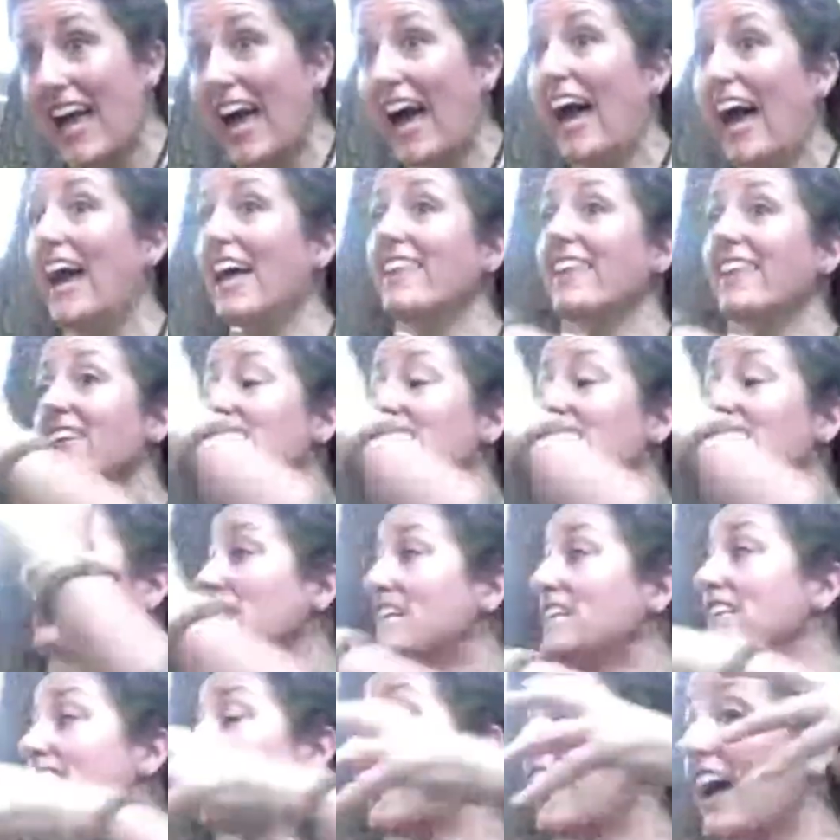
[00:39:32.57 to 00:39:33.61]
Yeah, like
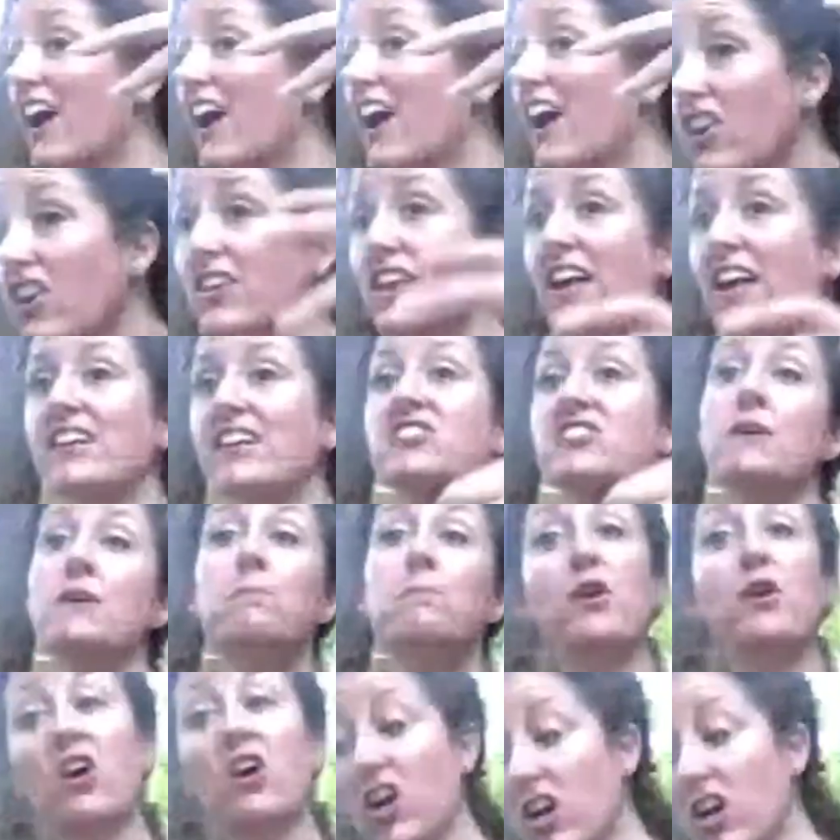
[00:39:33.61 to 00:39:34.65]
she let her, like she
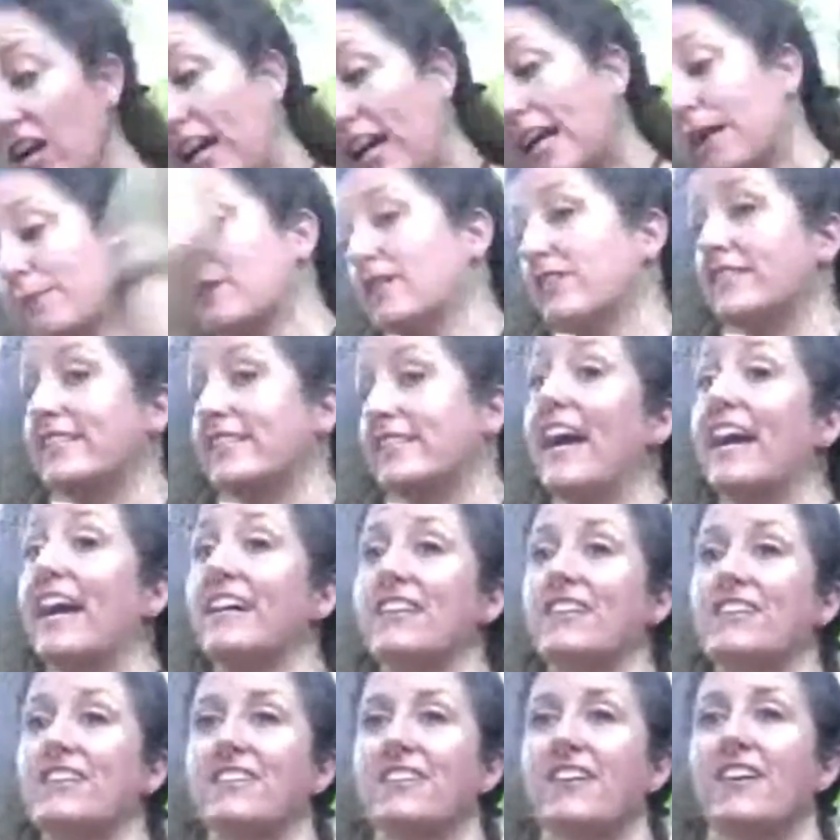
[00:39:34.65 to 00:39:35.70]
put her hammer
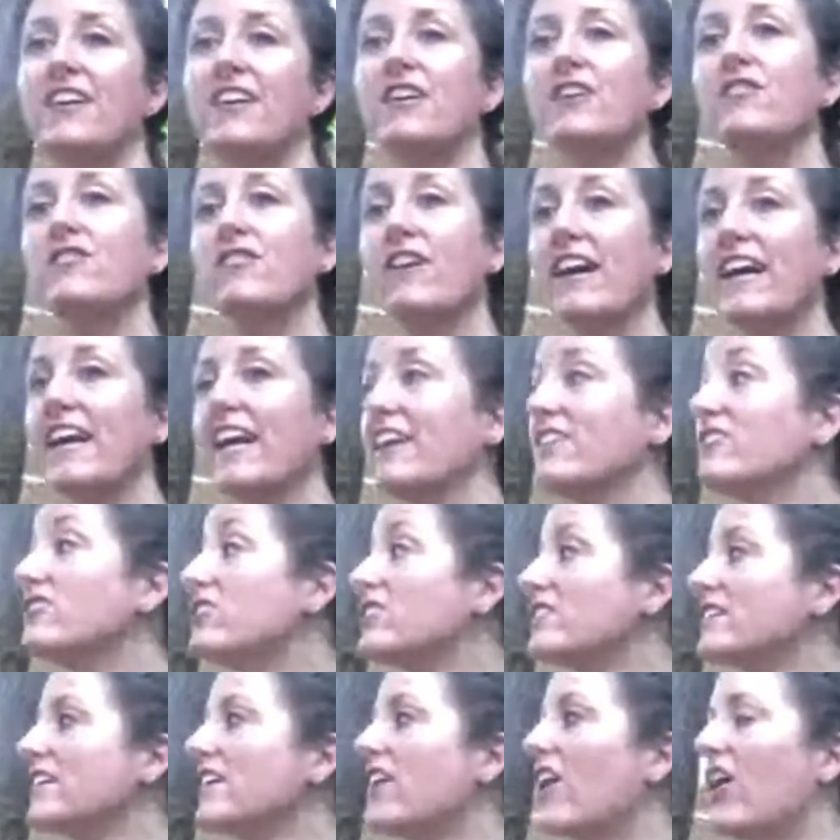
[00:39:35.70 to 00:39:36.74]
down, right? And
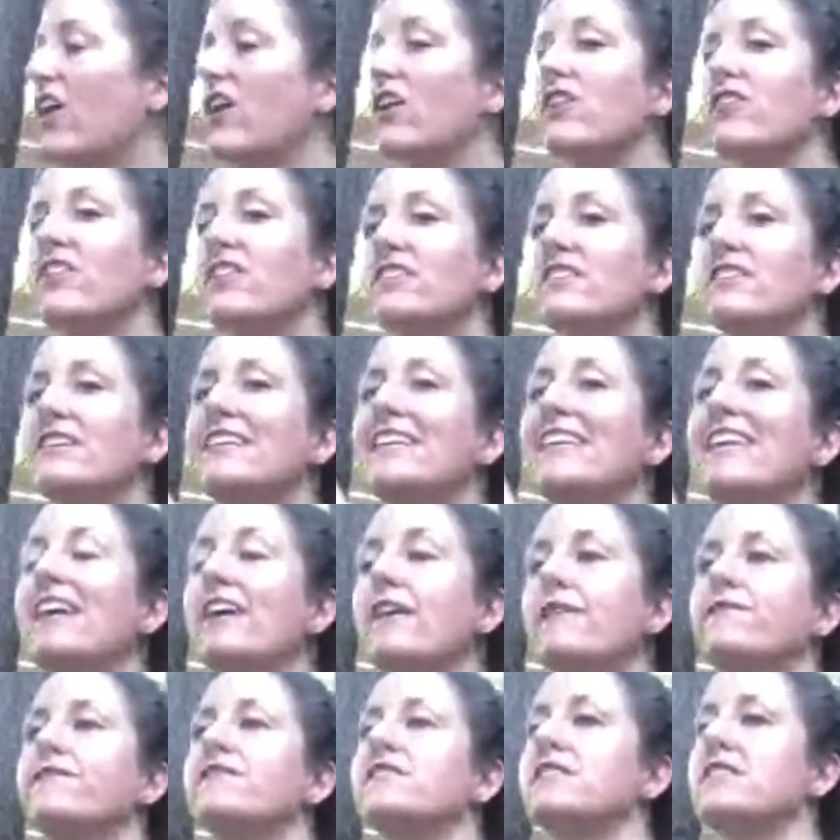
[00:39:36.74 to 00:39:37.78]
look at all the
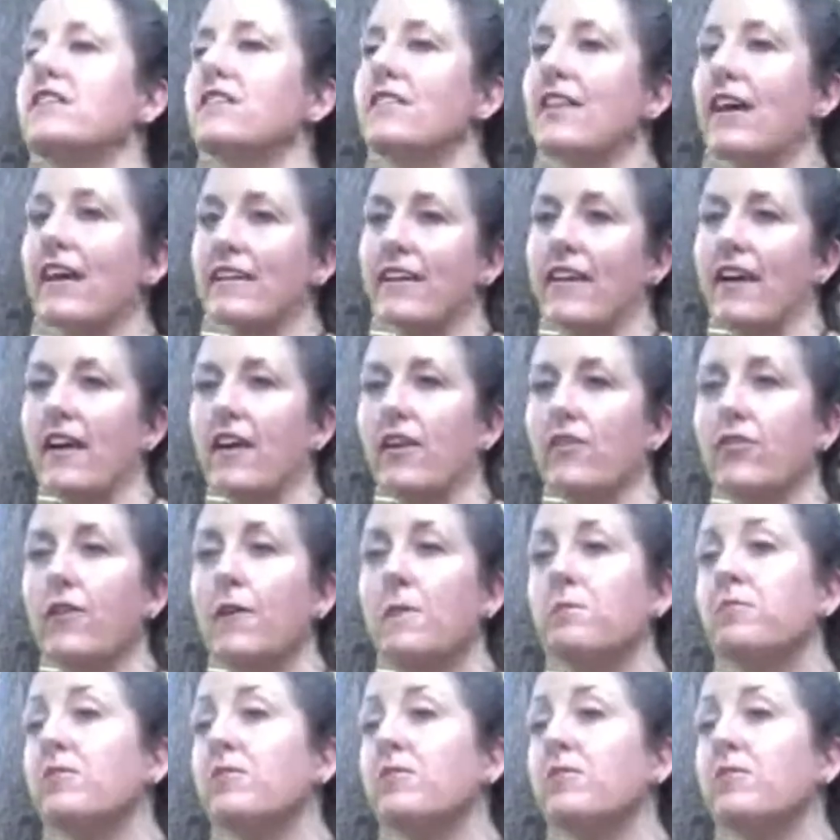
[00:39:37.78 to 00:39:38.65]
gifts that gave.